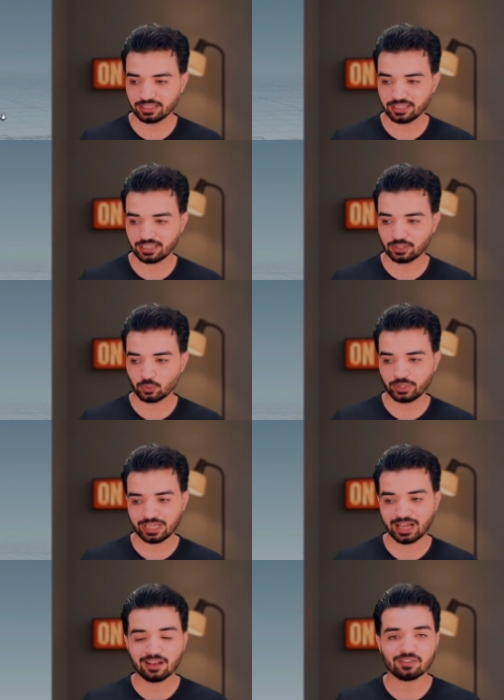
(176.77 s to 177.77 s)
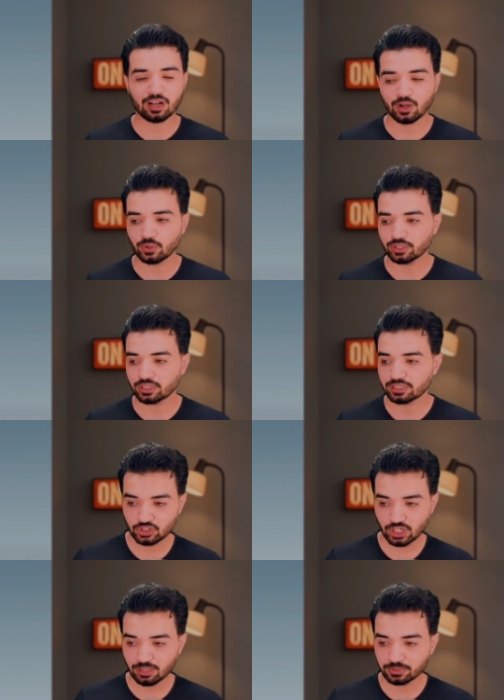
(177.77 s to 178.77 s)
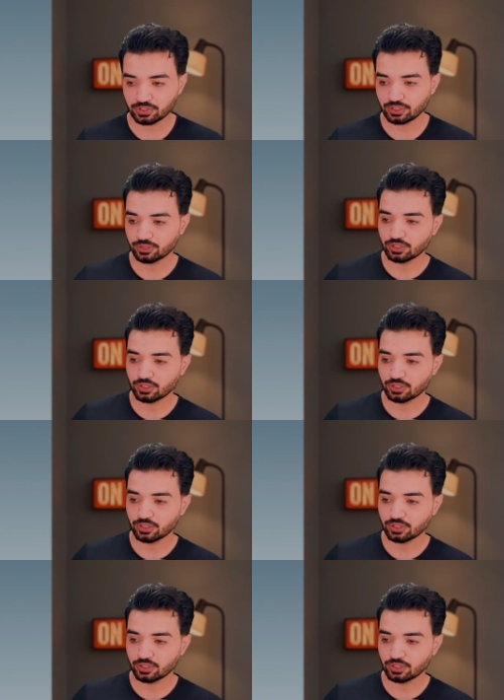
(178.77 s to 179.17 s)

and we have our geometry.